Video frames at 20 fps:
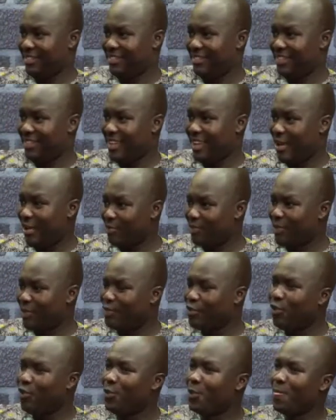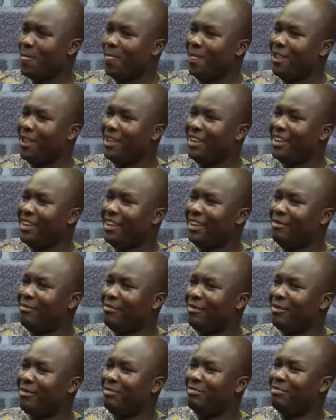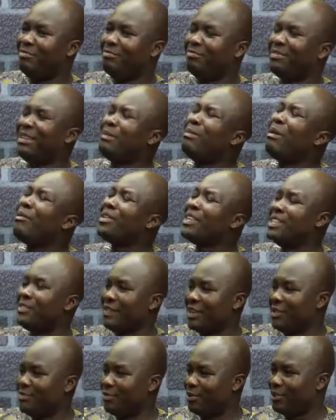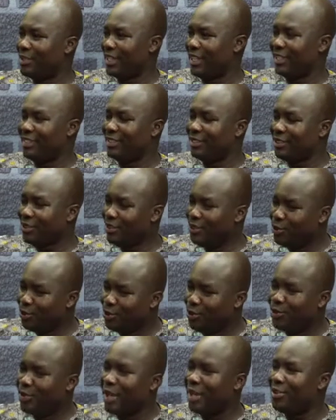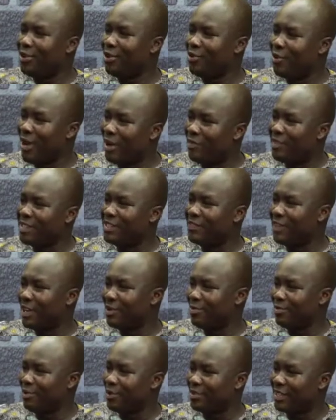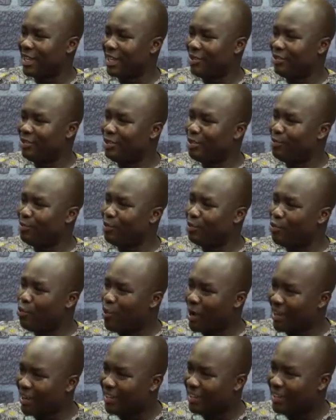Are you with me? So the marriage is very important. You and your wife is very important. You need to be one.